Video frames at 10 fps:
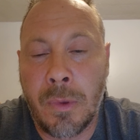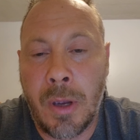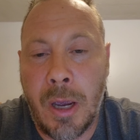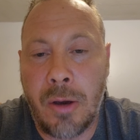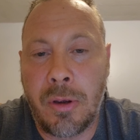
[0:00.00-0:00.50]

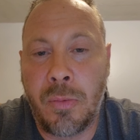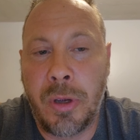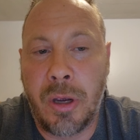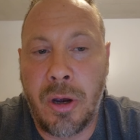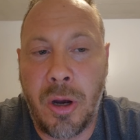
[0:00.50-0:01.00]
How can we
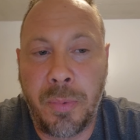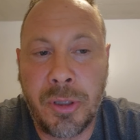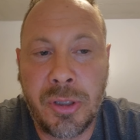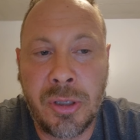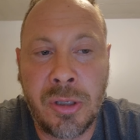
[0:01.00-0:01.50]

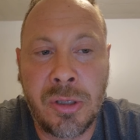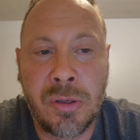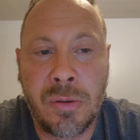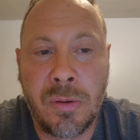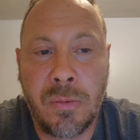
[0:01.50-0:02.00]
accomplish this?
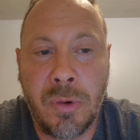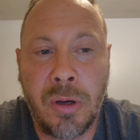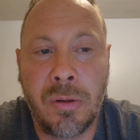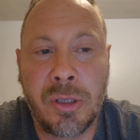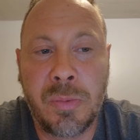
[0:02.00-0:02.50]

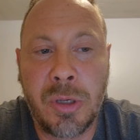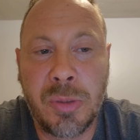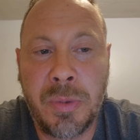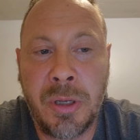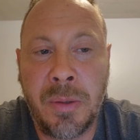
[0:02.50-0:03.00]
Well, this
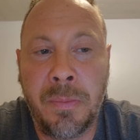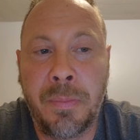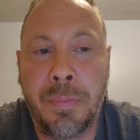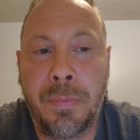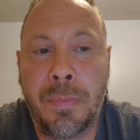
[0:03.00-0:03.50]
must be
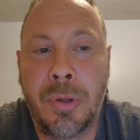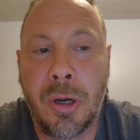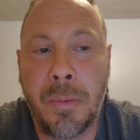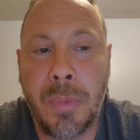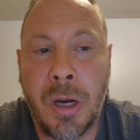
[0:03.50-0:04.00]

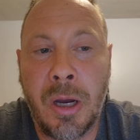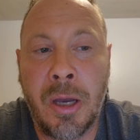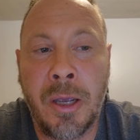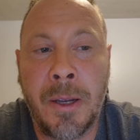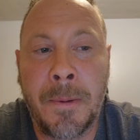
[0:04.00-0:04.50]
done
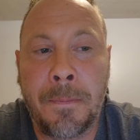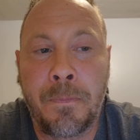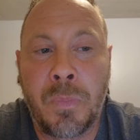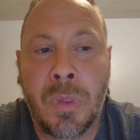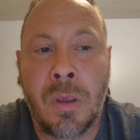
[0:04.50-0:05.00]
by
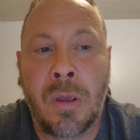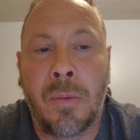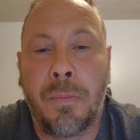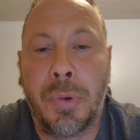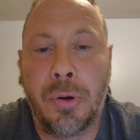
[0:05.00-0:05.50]

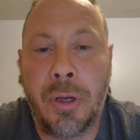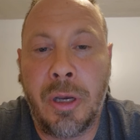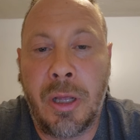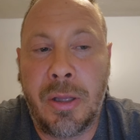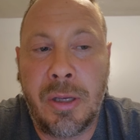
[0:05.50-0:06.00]

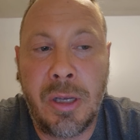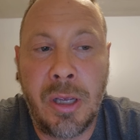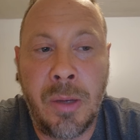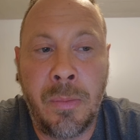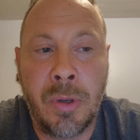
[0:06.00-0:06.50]
building a
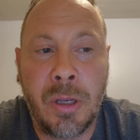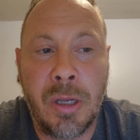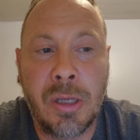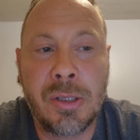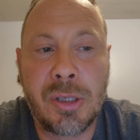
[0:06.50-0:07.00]
team
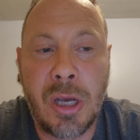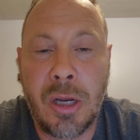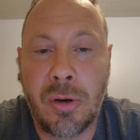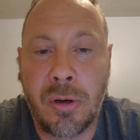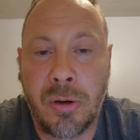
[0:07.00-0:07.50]
inside
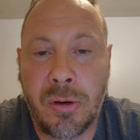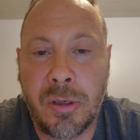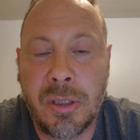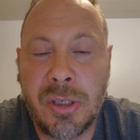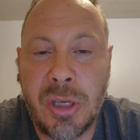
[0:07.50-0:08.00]
our
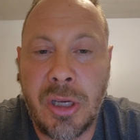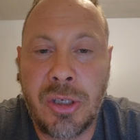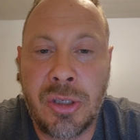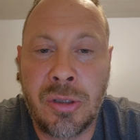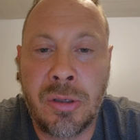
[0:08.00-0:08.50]

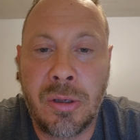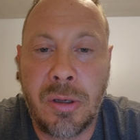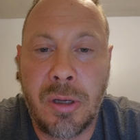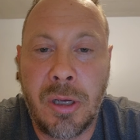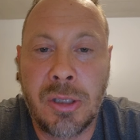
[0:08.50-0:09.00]
organization
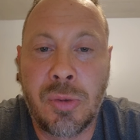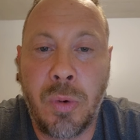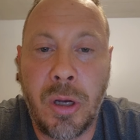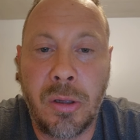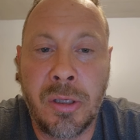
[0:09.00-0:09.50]
as
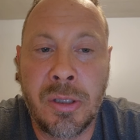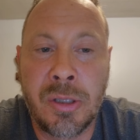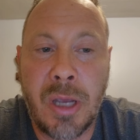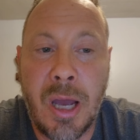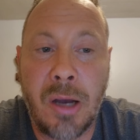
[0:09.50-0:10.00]
well
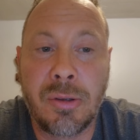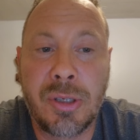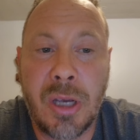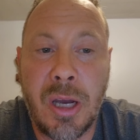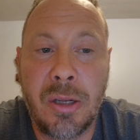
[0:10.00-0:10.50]
as
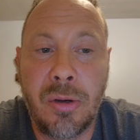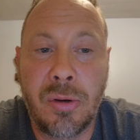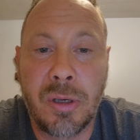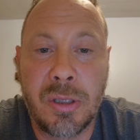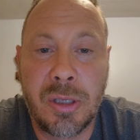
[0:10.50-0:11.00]
outside the
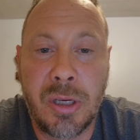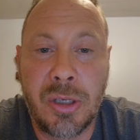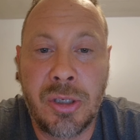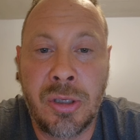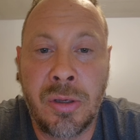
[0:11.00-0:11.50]

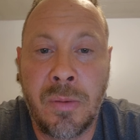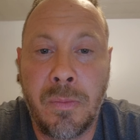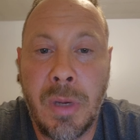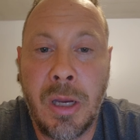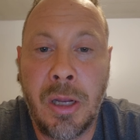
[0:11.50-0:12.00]
organization,
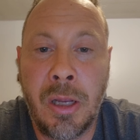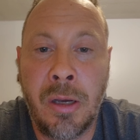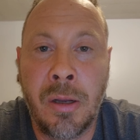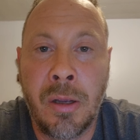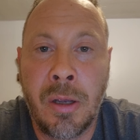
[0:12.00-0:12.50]
meaning